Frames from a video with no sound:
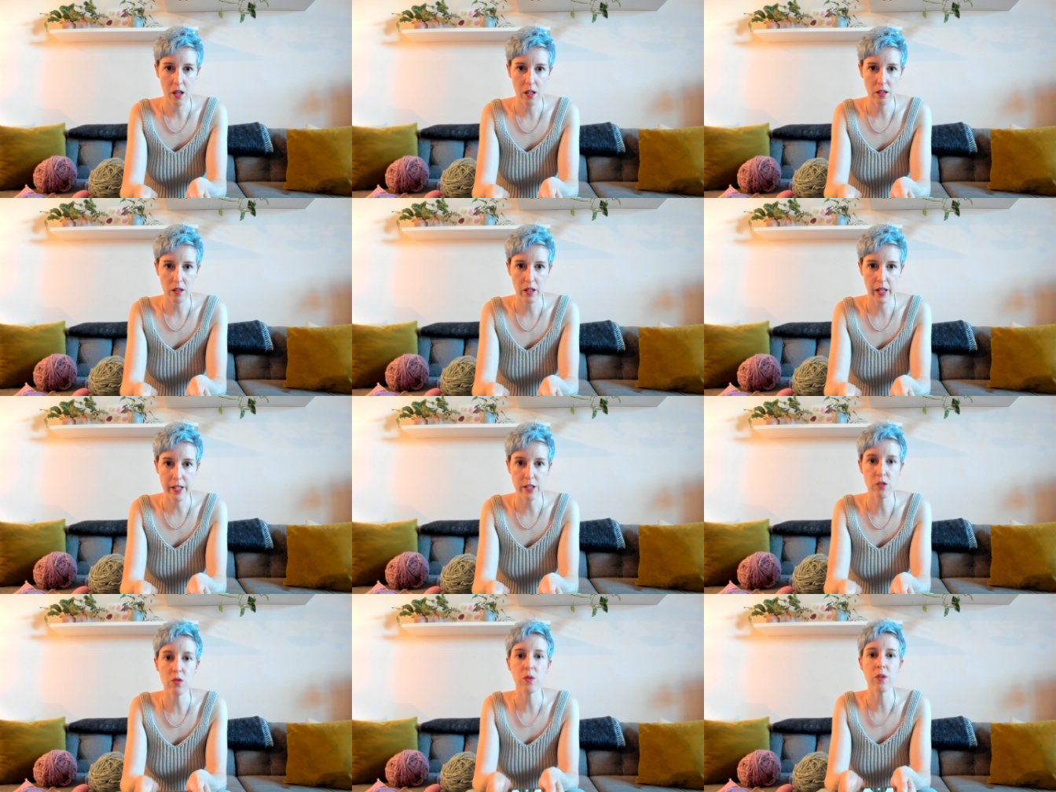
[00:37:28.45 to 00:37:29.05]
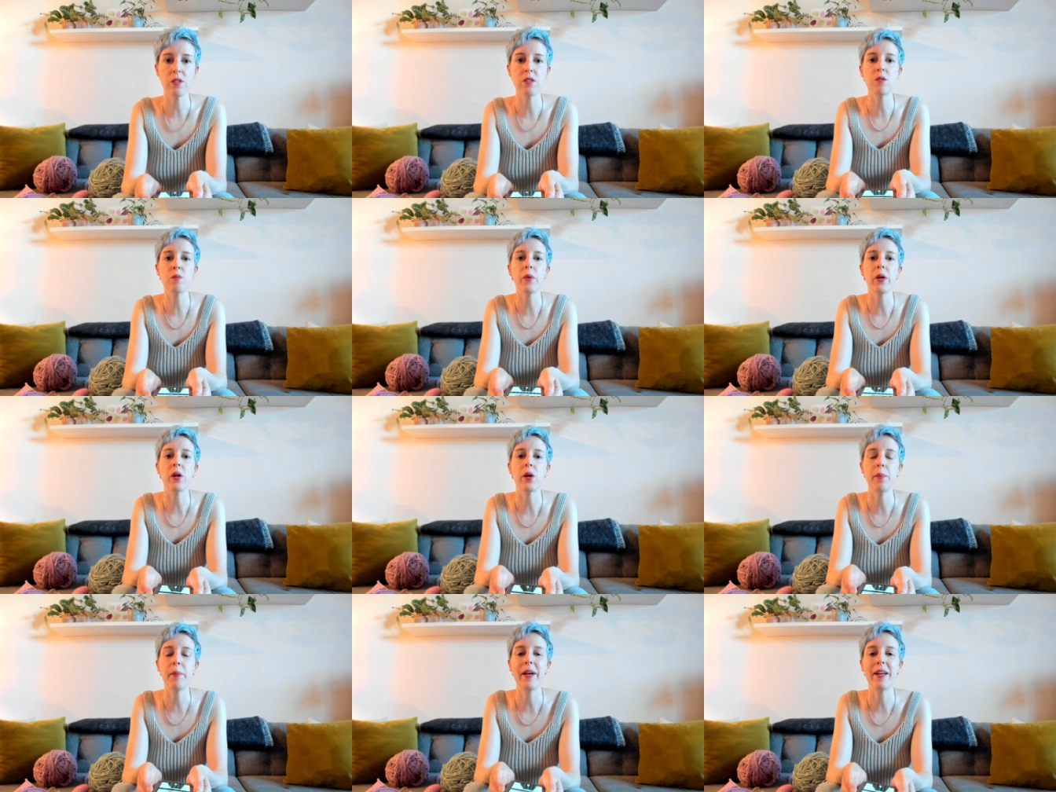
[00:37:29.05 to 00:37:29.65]
like to
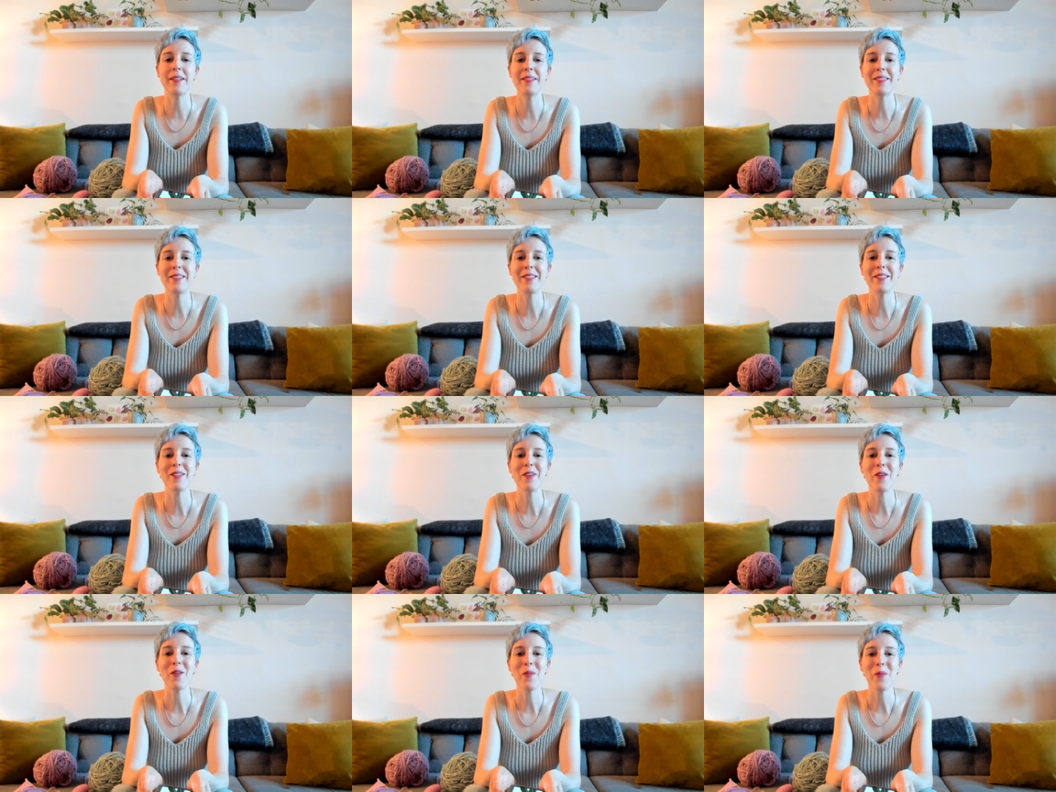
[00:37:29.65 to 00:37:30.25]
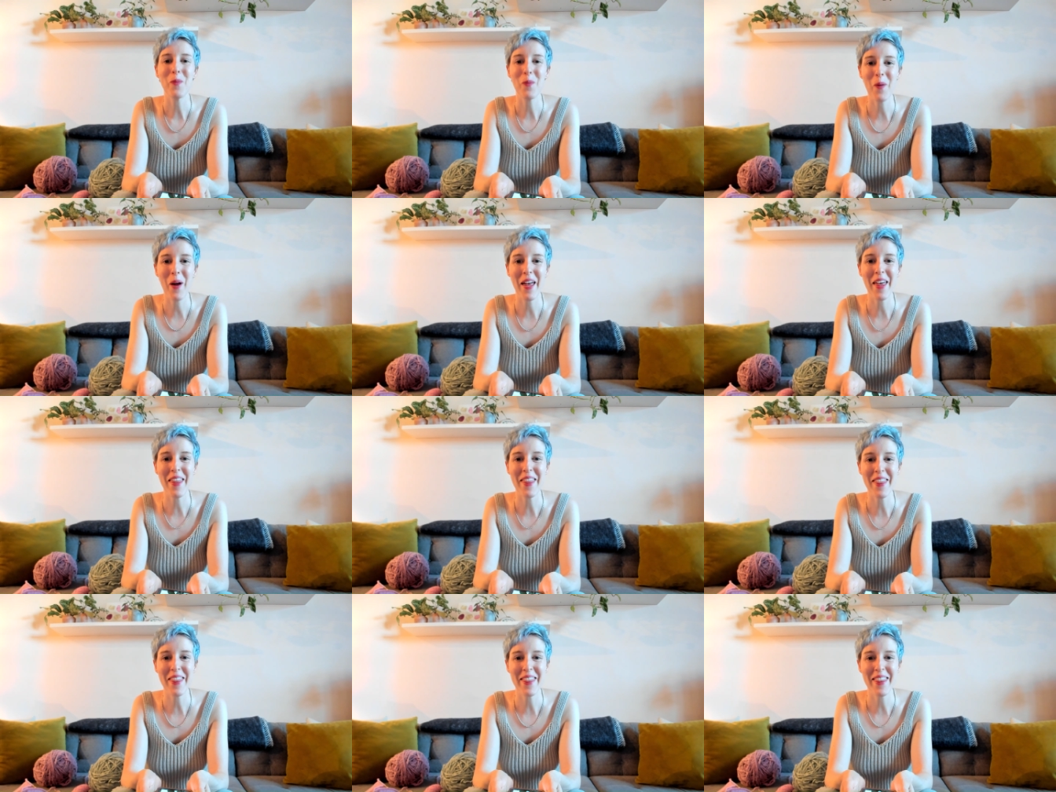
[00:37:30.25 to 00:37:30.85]
experiment
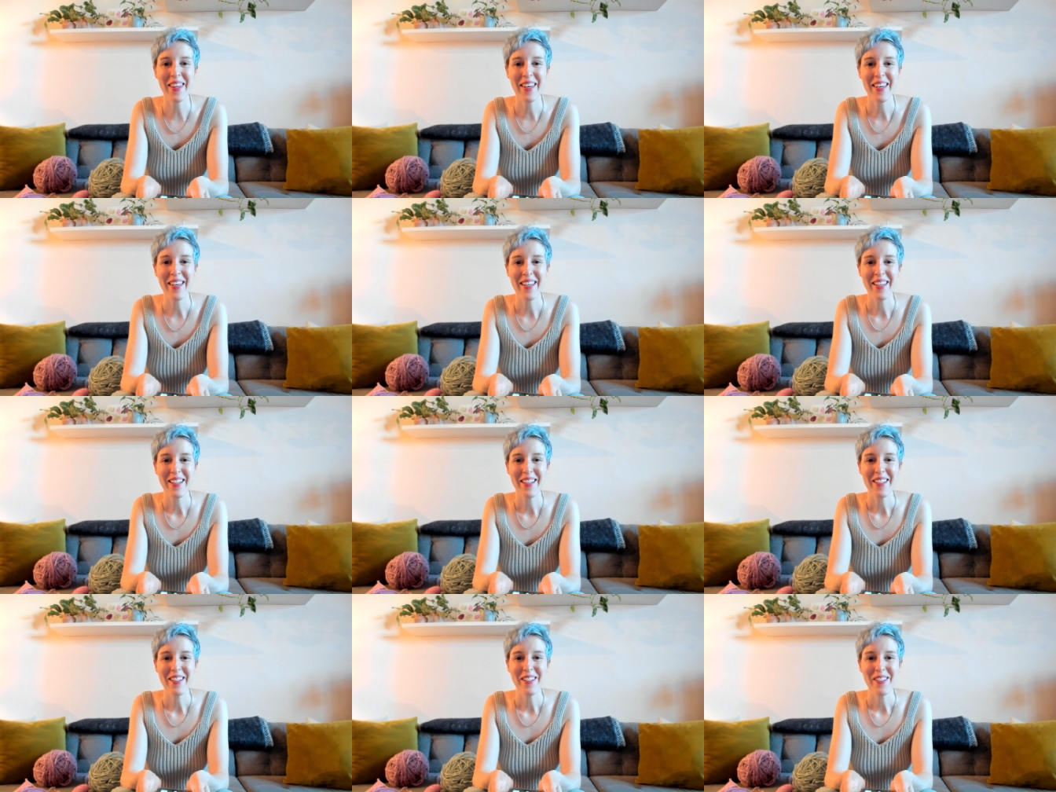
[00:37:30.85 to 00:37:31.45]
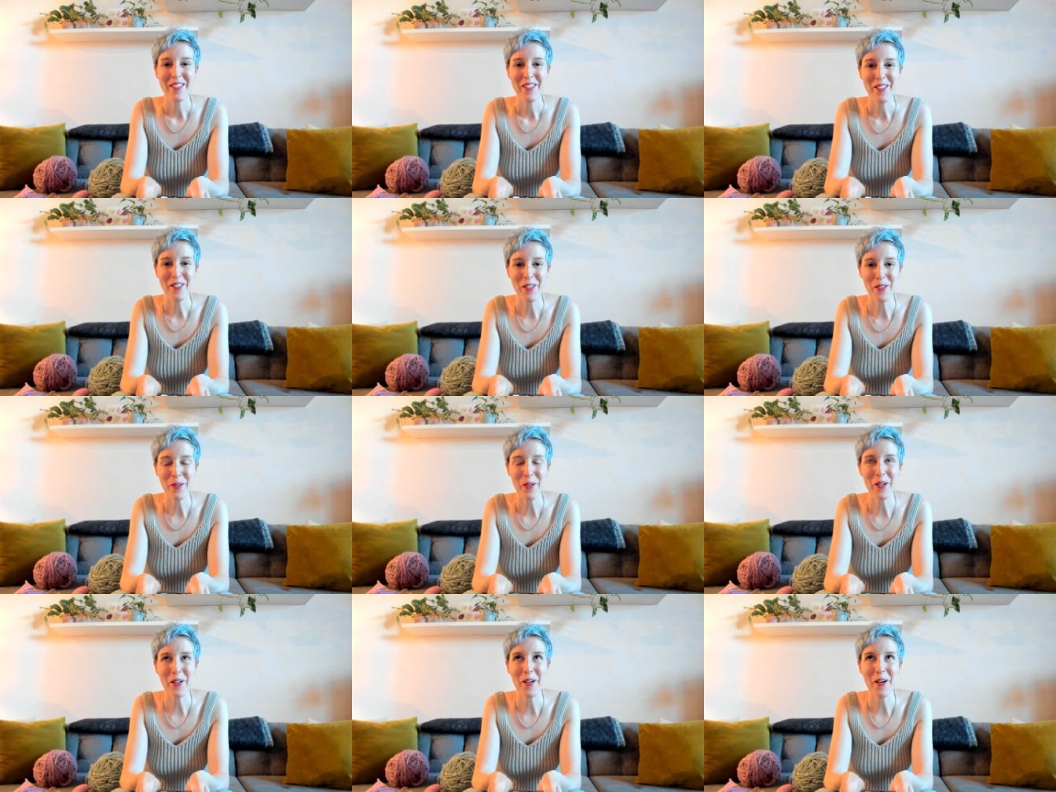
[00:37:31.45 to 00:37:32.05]
with
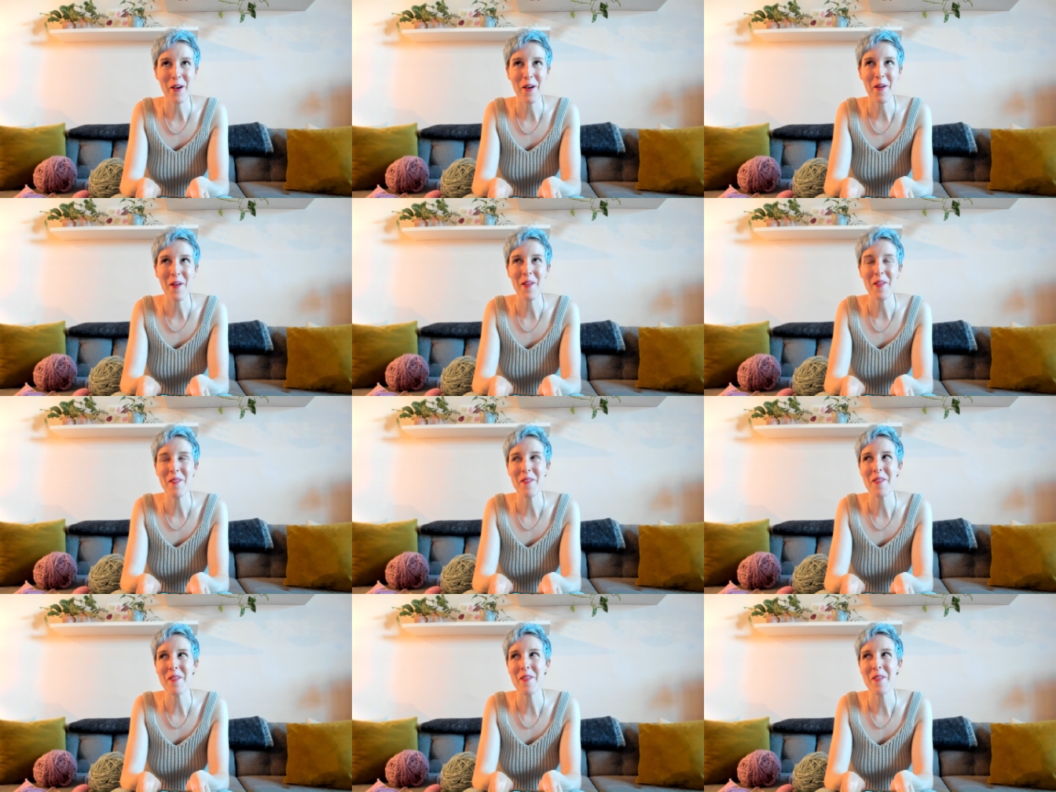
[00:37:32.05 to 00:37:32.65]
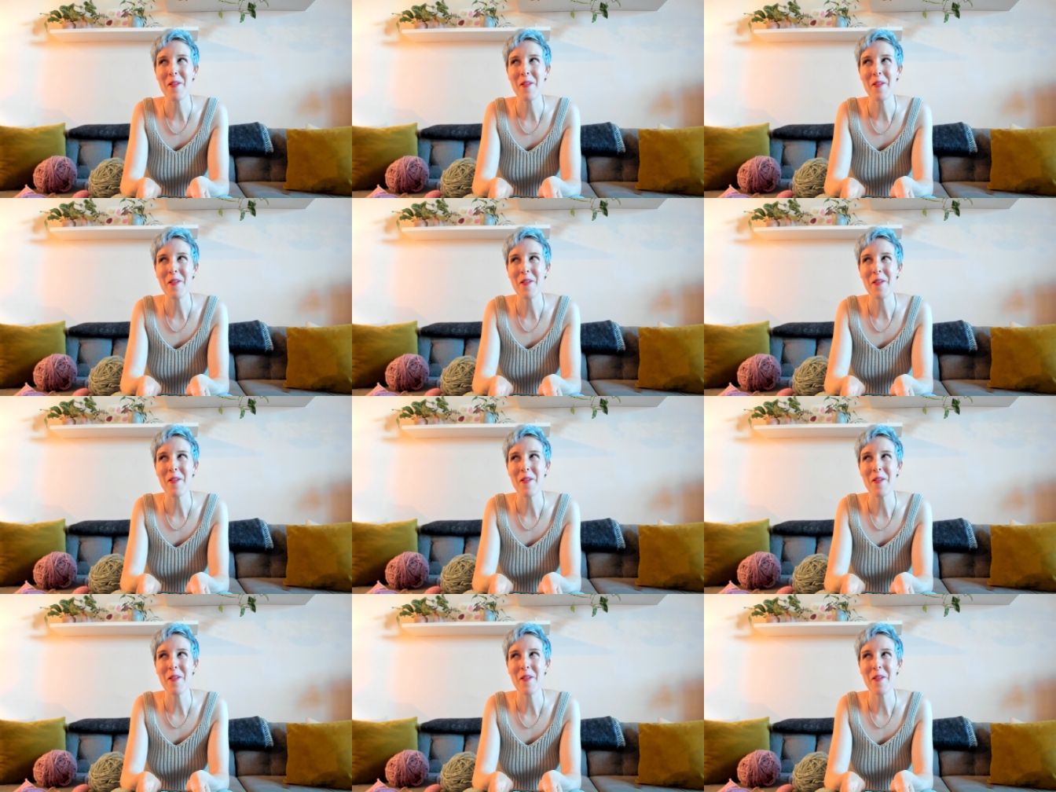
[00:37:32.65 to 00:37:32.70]
sort of